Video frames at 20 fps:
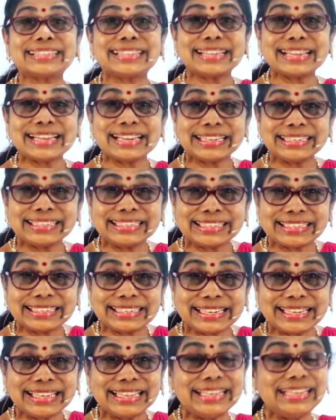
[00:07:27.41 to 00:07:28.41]

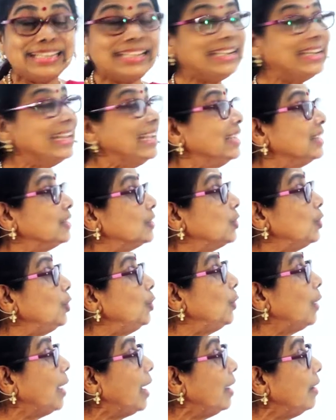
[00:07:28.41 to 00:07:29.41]
16. So
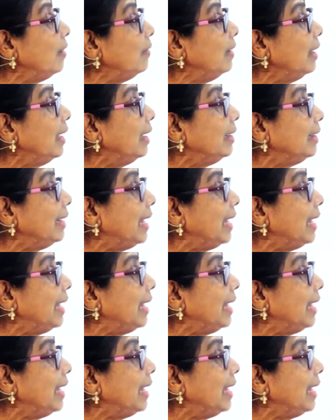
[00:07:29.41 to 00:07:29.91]
you have